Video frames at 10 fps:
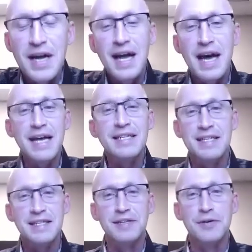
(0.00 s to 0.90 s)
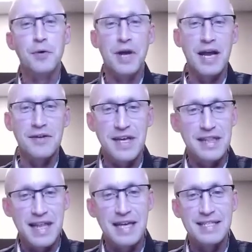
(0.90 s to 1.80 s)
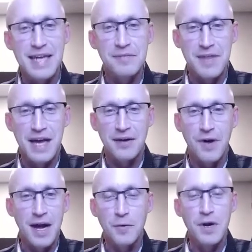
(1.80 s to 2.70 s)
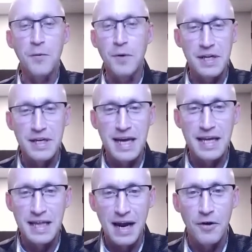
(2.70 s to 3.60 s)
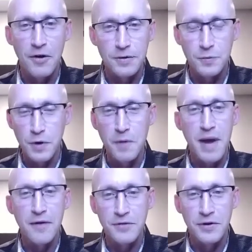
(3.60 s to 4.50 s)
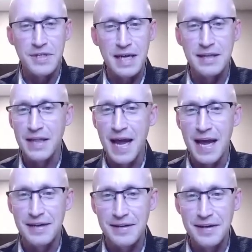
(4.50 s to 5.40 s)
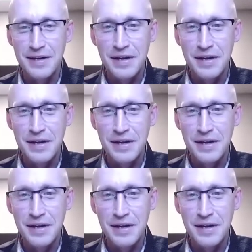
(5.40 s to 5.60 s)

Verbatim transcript: in essence, you were kind of getting that same thing, right? We're not willing to take the arrows; we'll come after and take the land. Right,